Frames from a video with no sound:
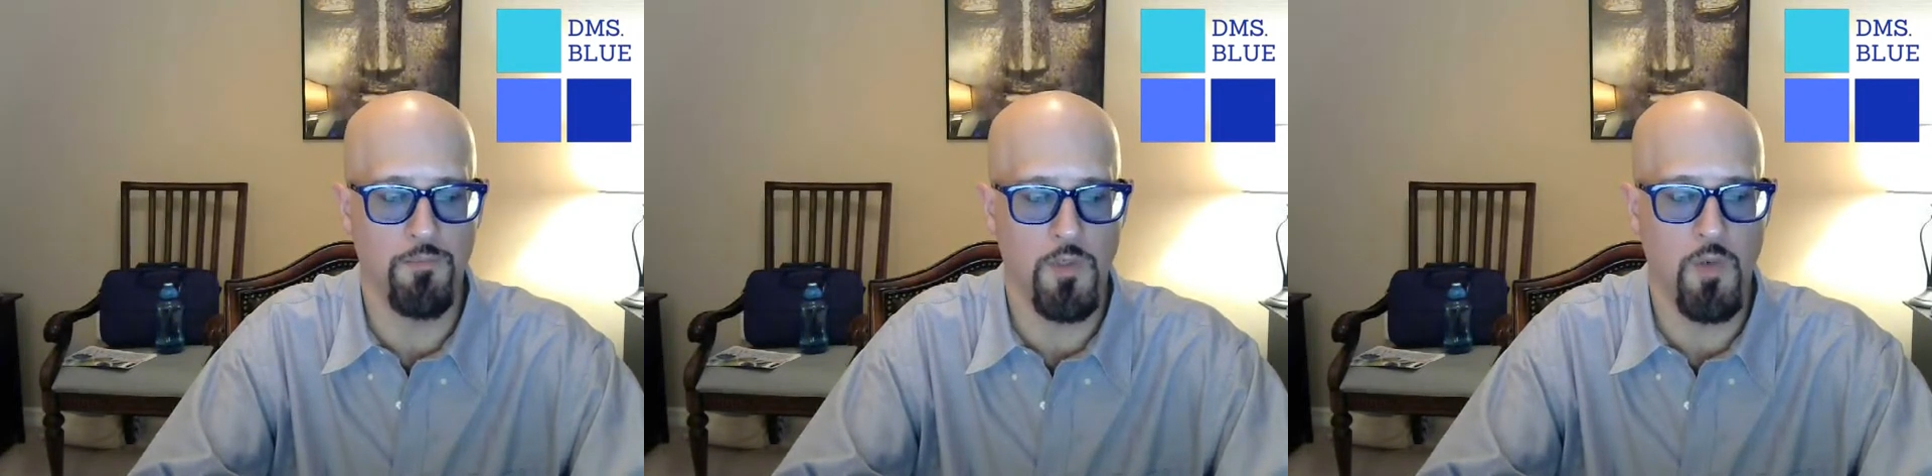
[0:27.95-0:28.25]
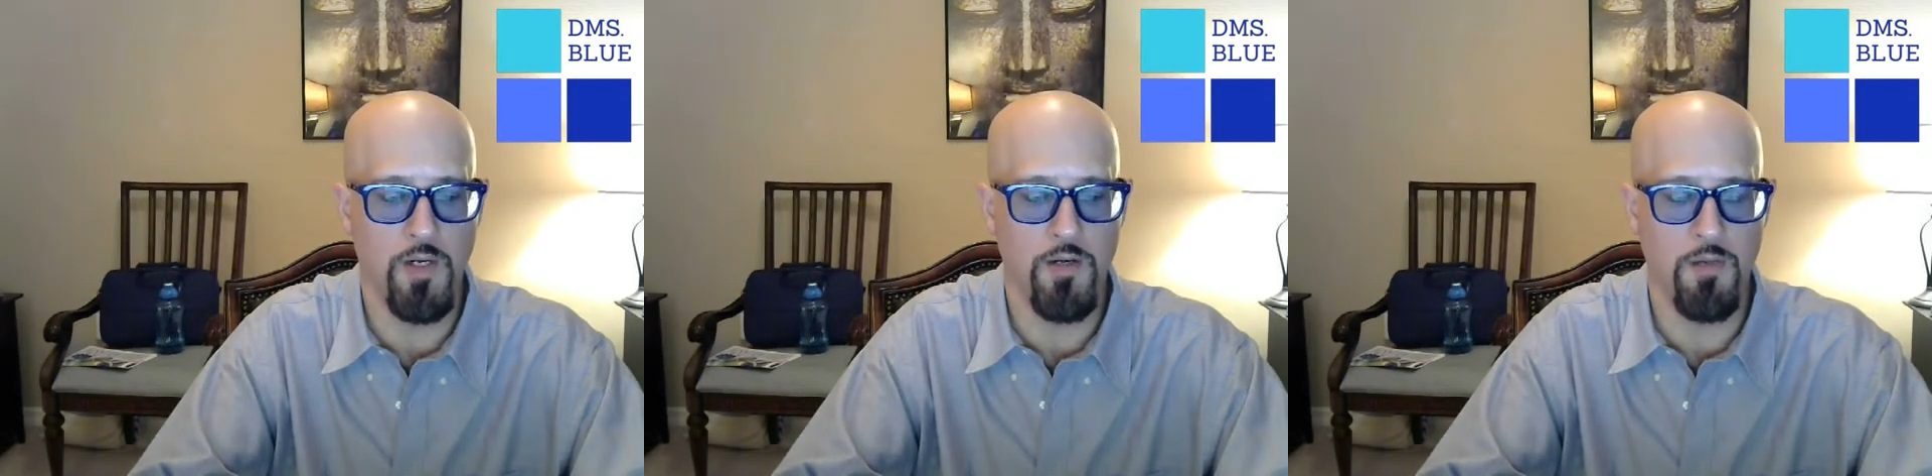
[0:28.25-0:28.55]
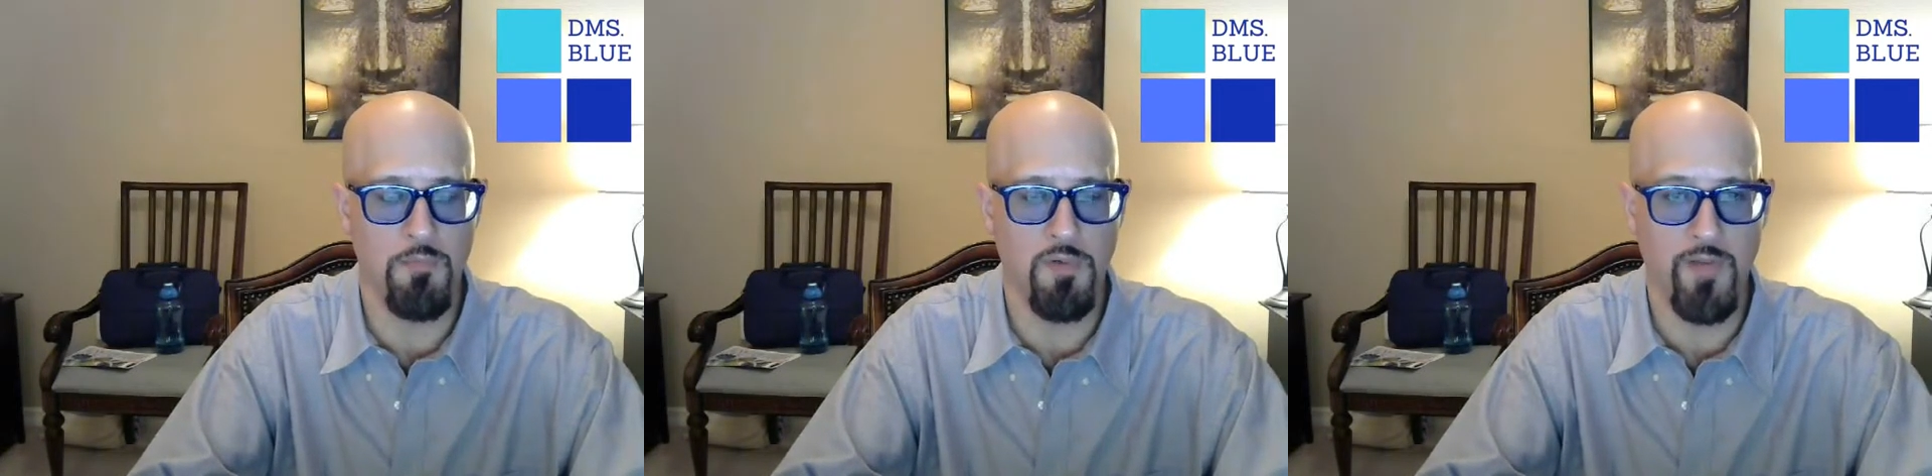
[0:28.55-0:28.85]
quite a
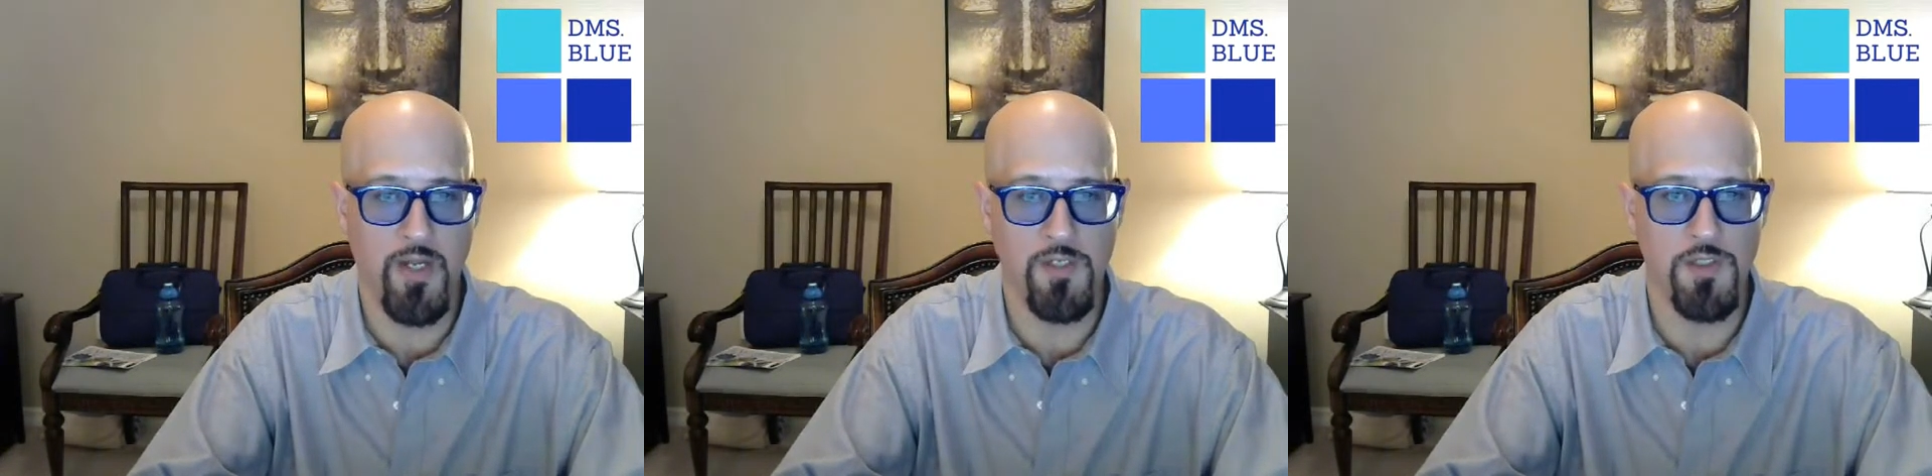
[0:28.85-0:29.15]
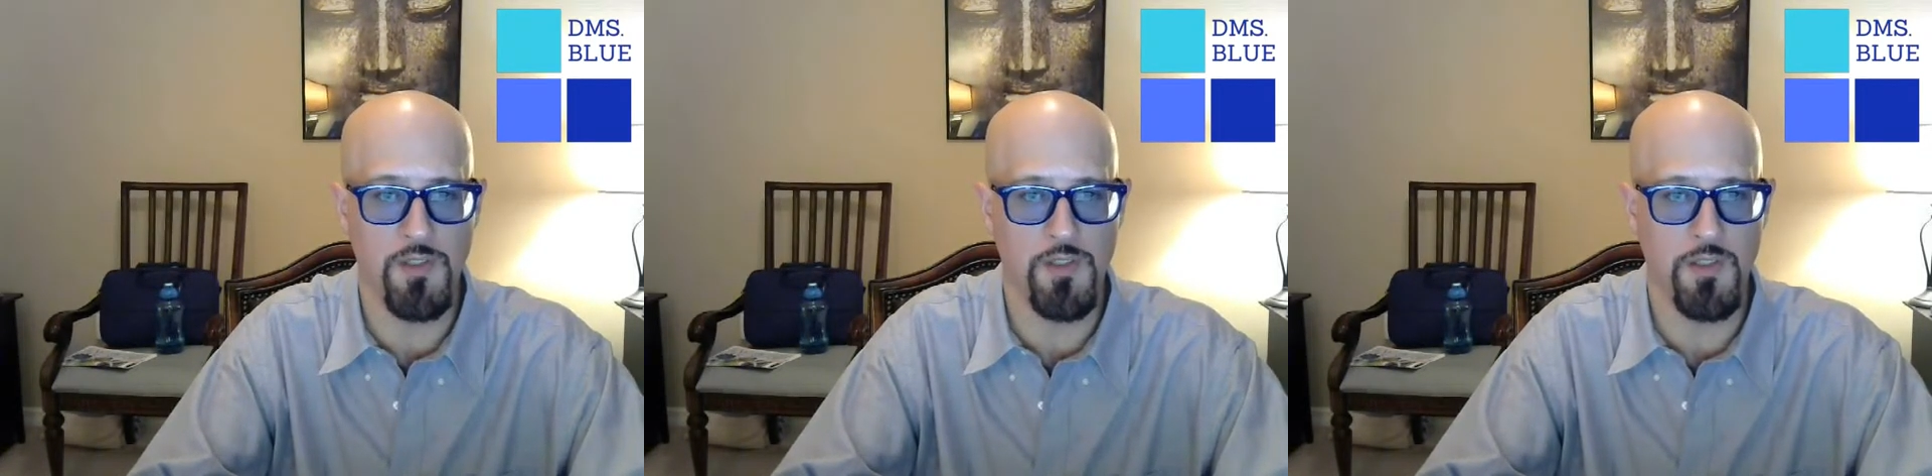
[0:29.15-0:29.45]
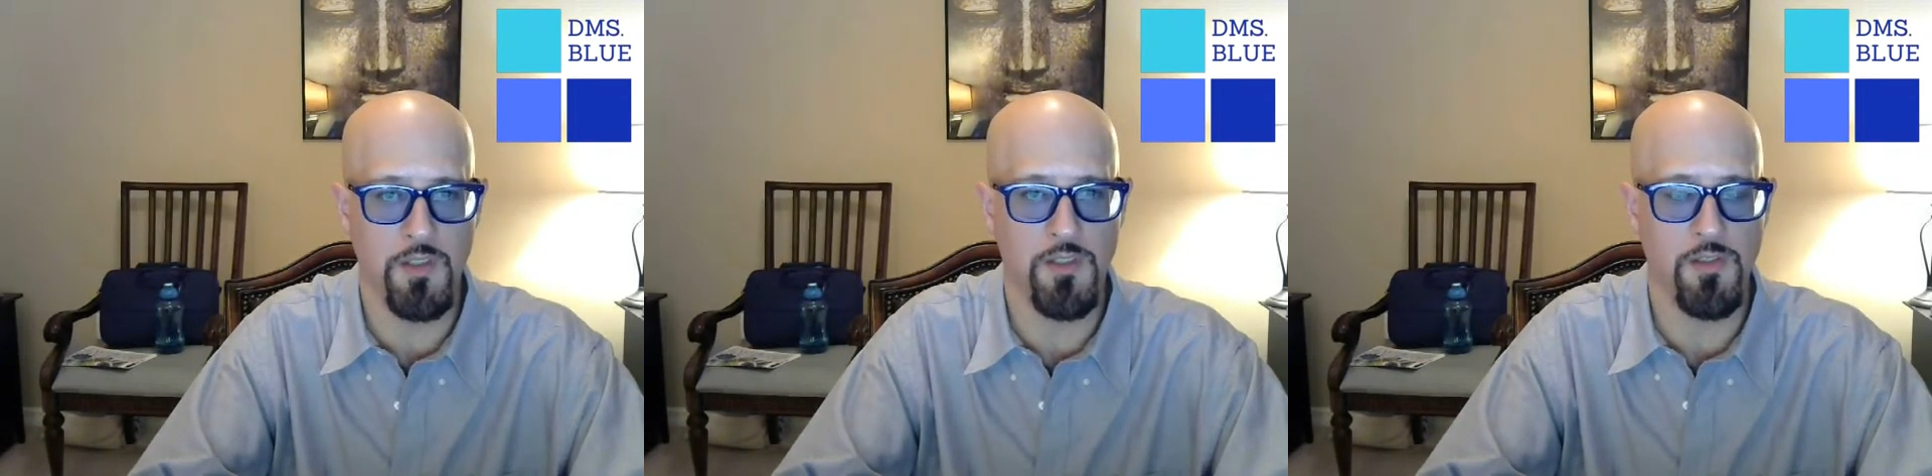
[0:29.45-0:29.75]
number of agencies,